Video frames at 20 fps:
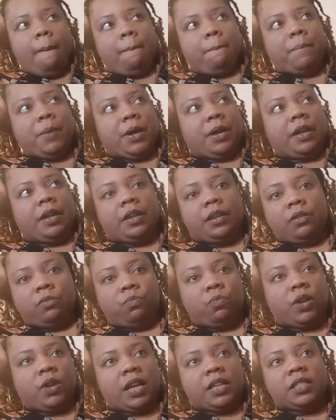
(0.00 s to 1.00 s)
But
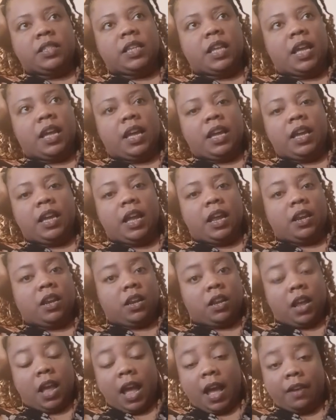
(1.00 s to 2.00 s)
when I say
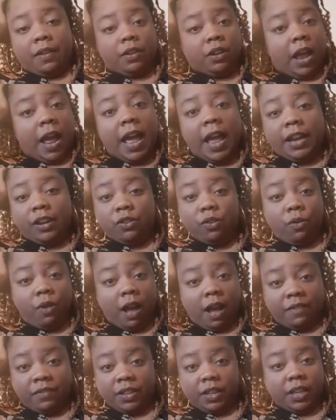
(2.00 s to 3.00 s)
I had no
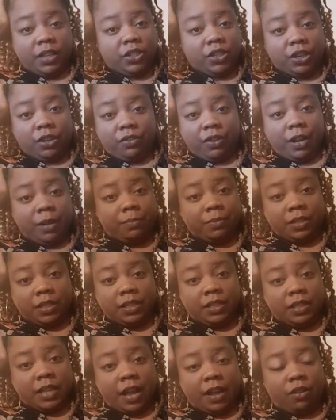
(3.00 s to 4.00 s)
ovulation cramps
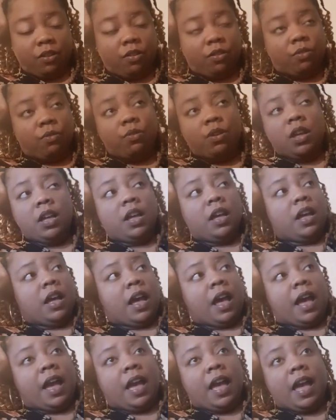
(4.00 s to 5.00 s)
this cycle,
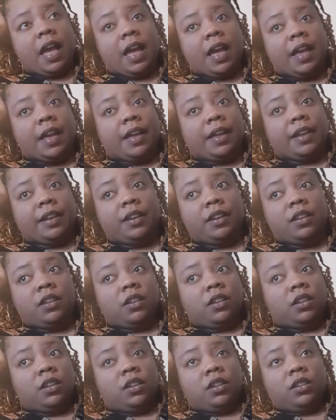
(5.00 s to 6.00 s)
I had
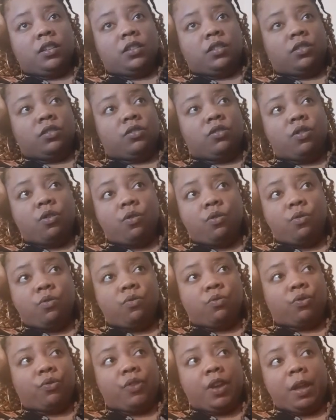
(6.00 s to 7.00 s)

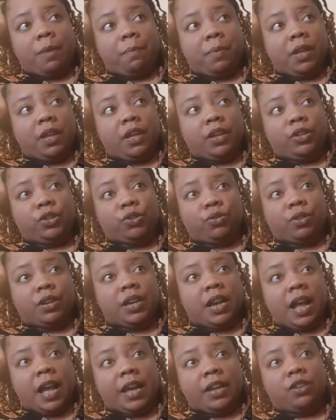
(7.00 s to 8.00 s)
no cramping during
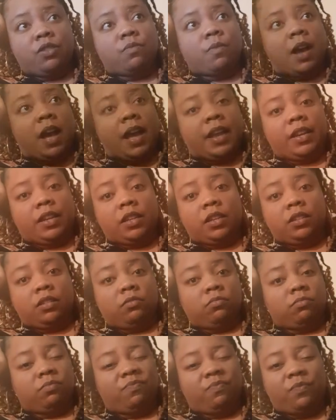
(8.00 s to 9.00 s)
the IUI,
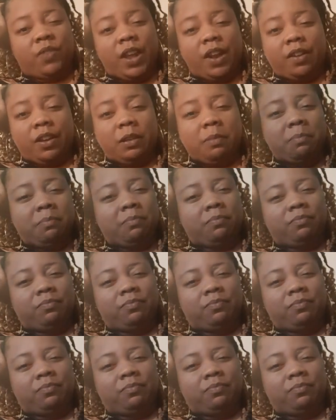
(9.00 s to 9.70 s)
very